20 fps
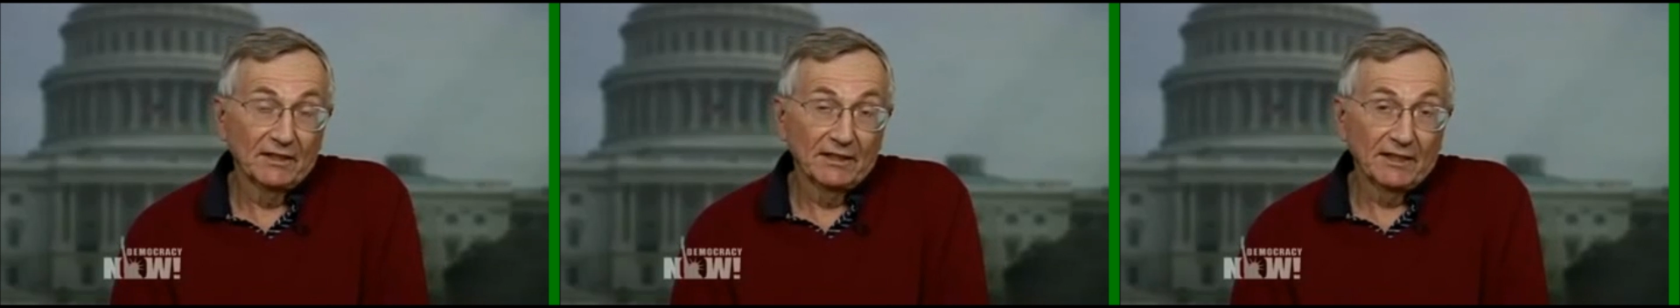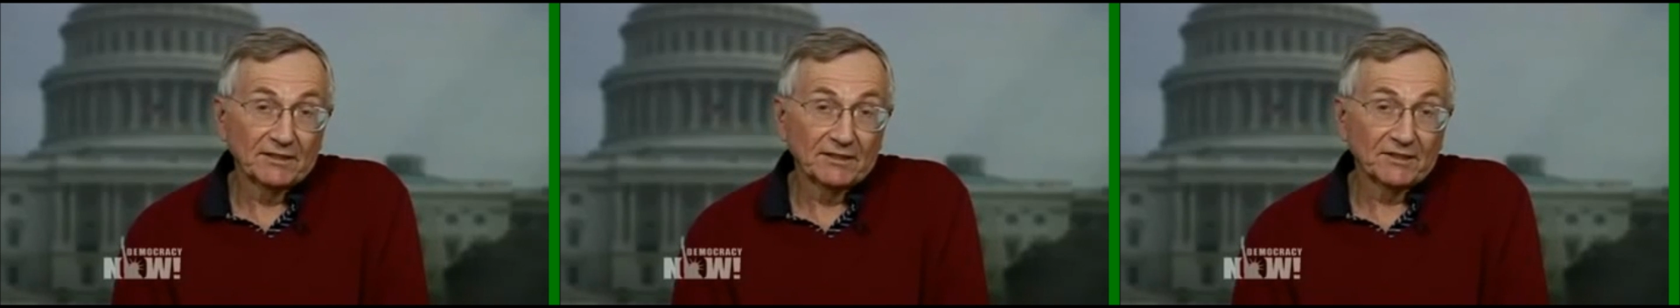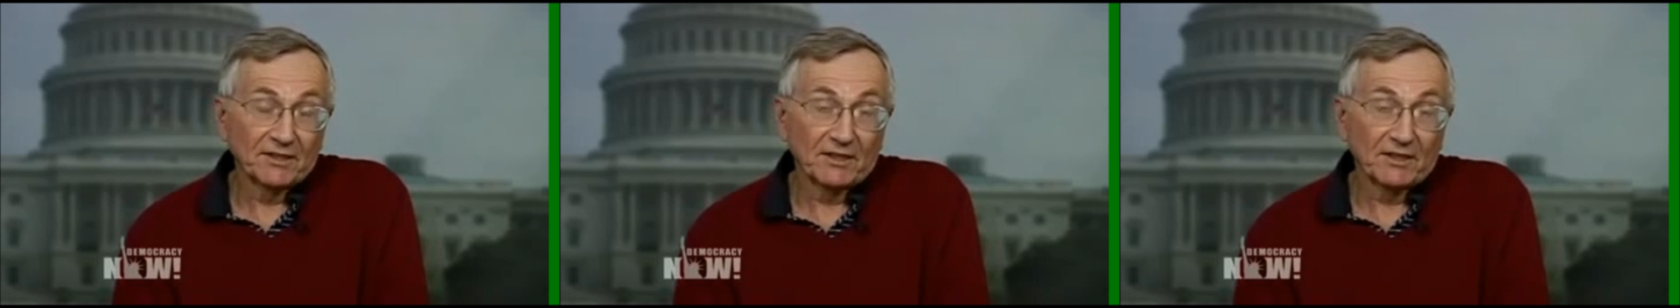
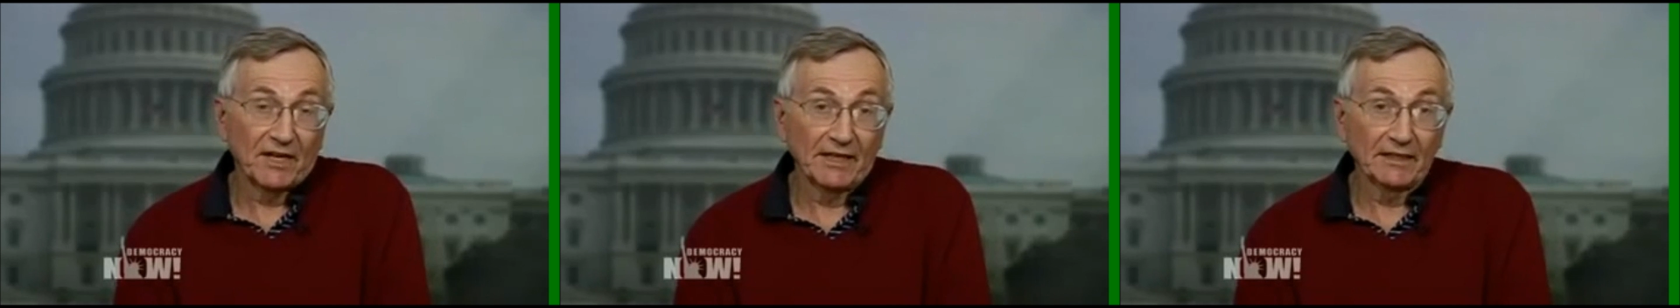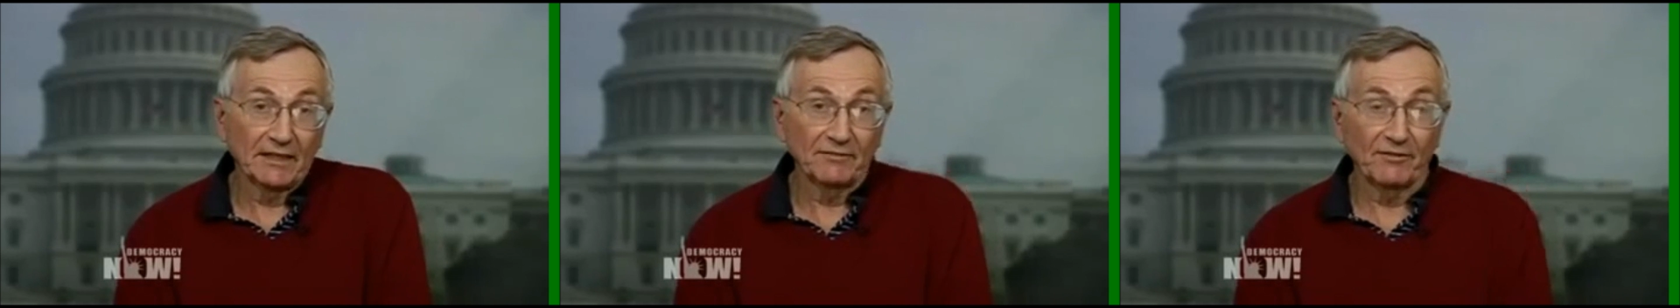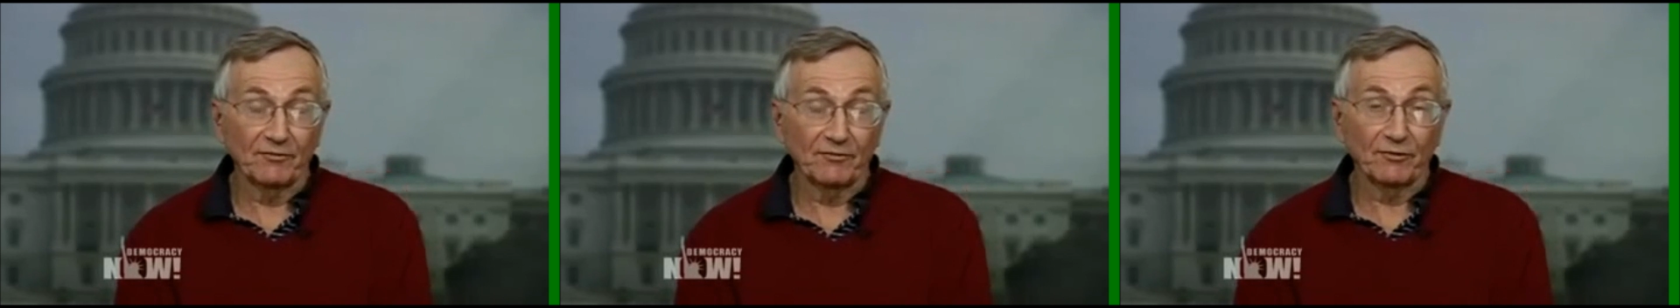it's the
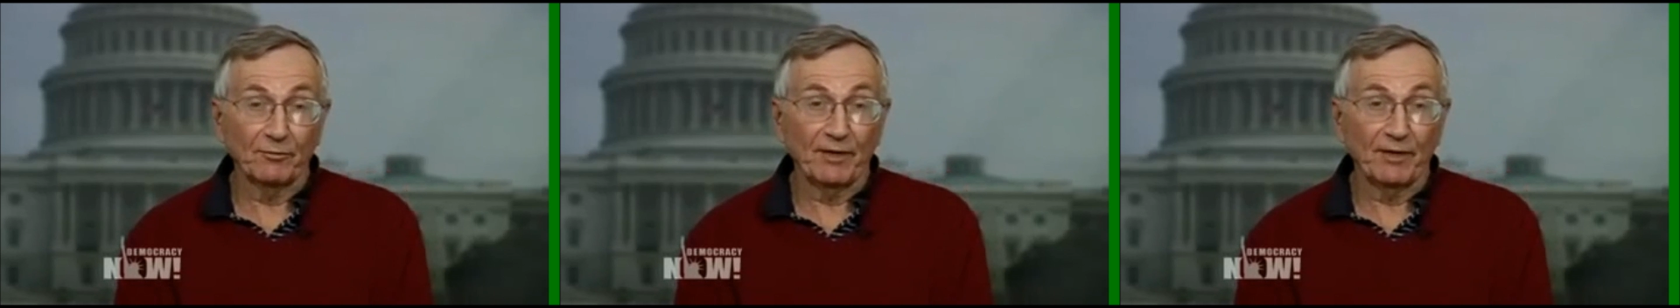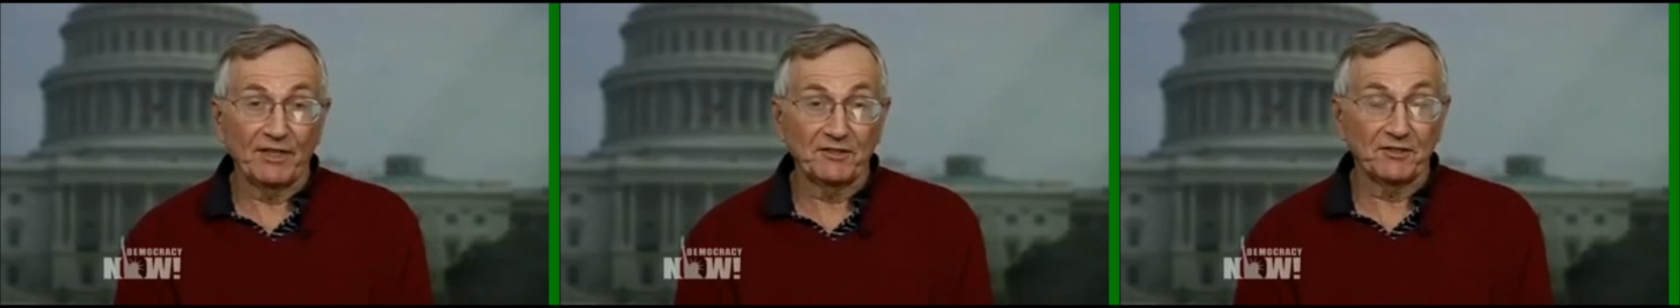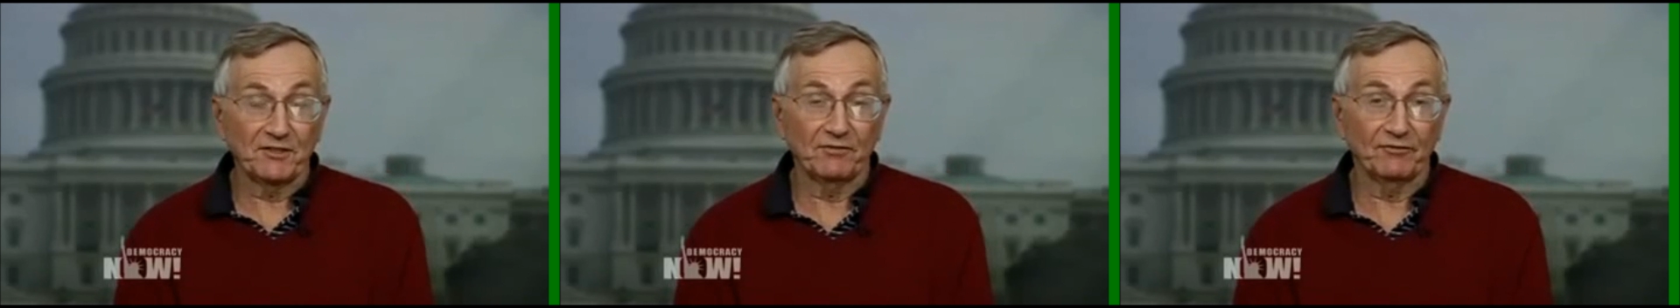kind of
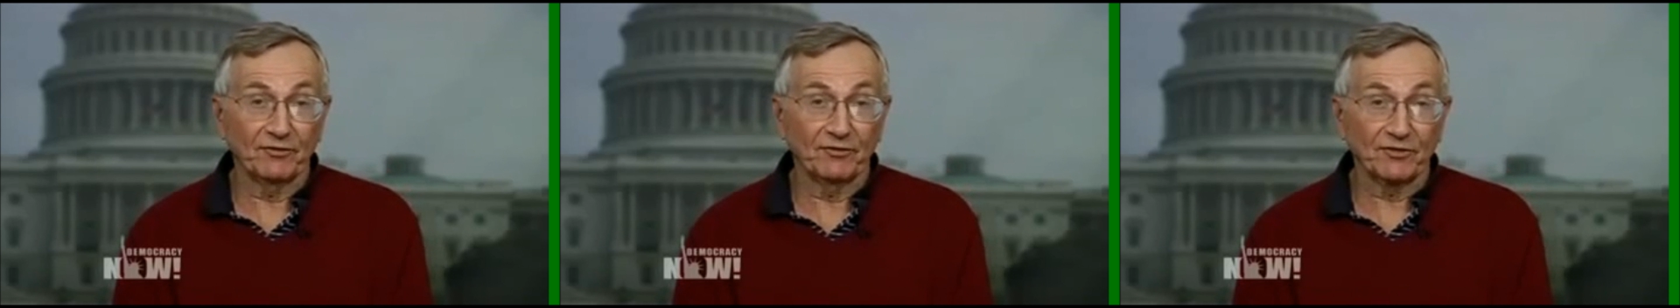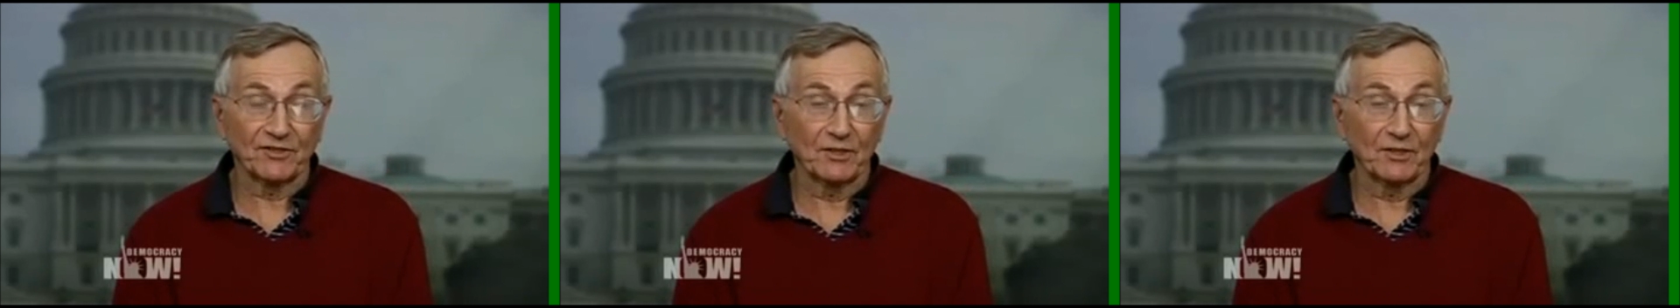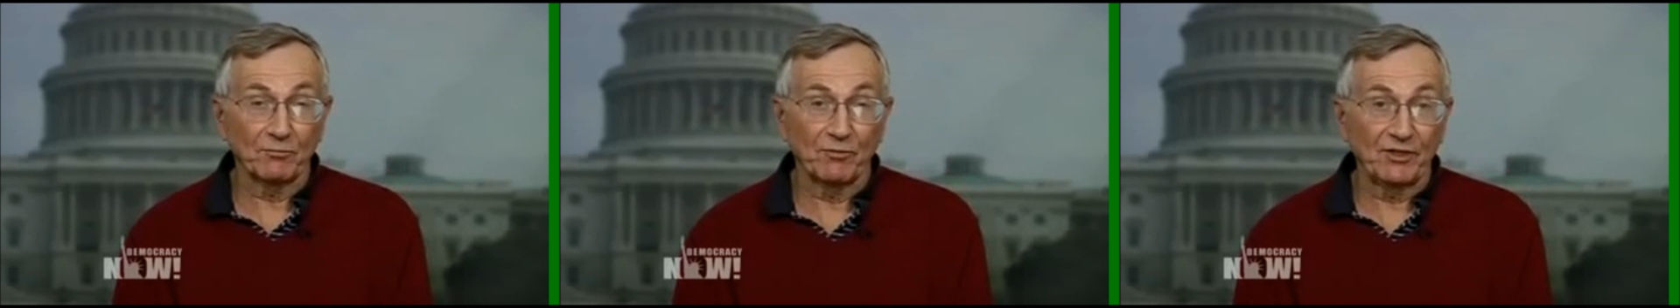information,
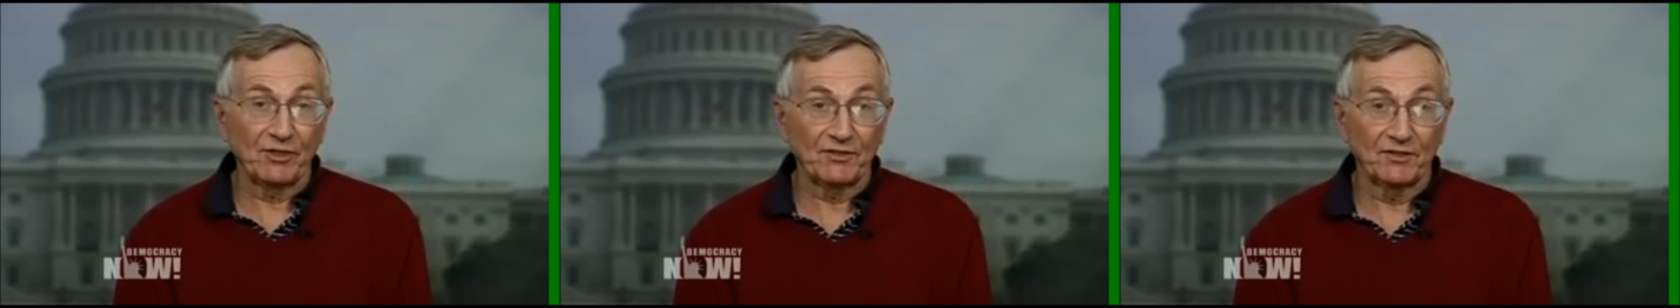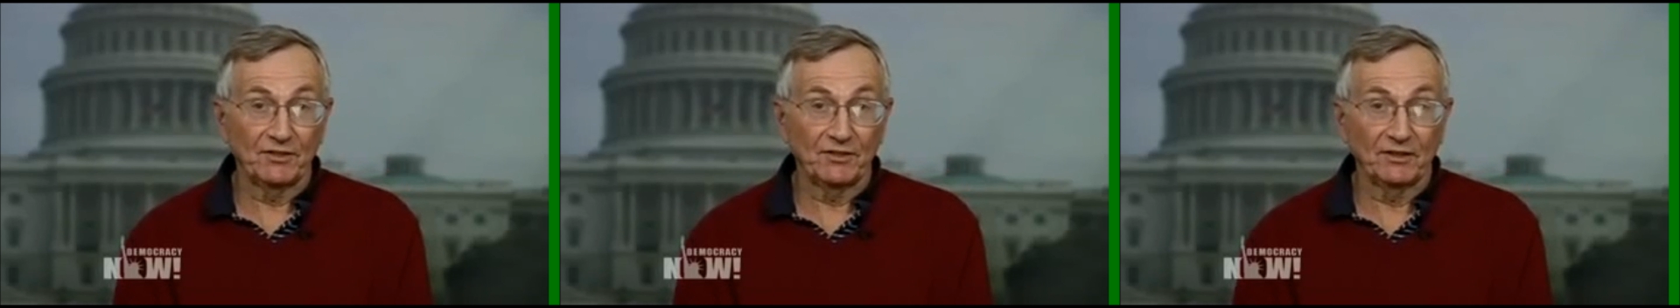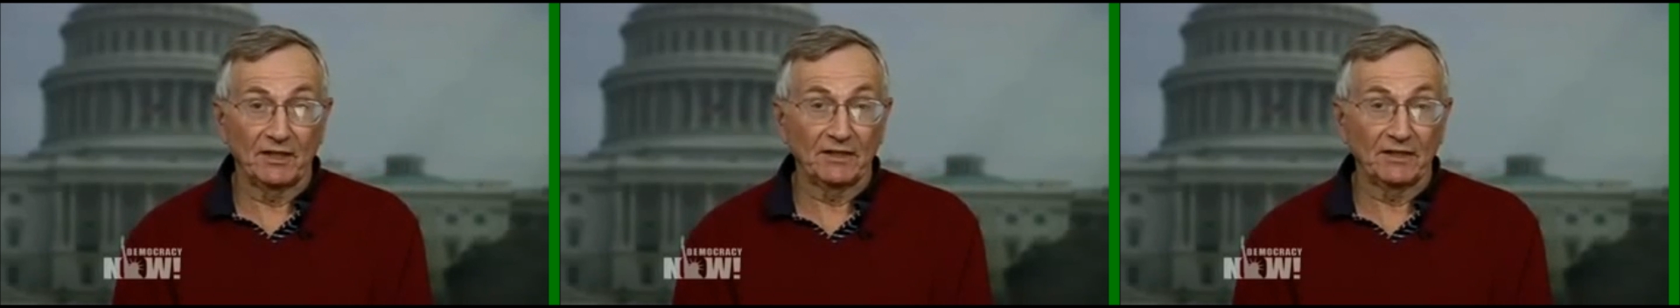for some
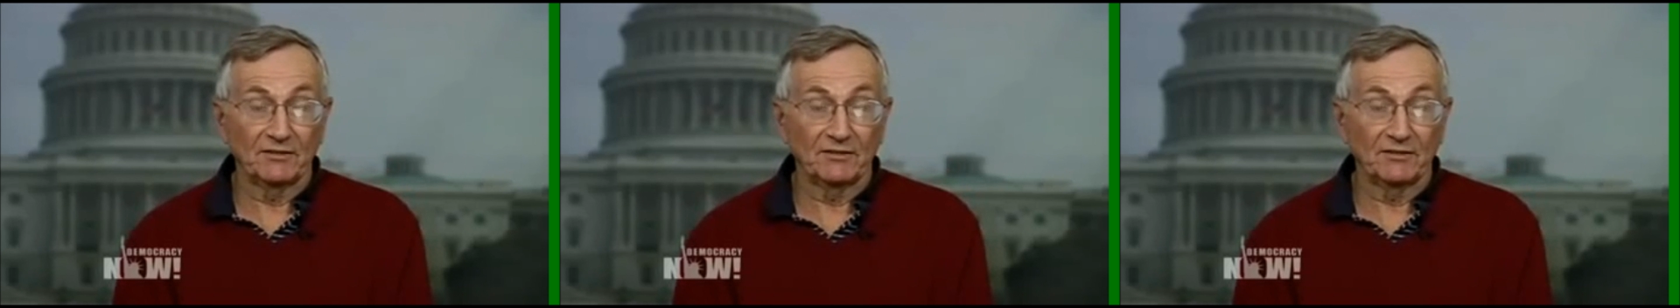reason,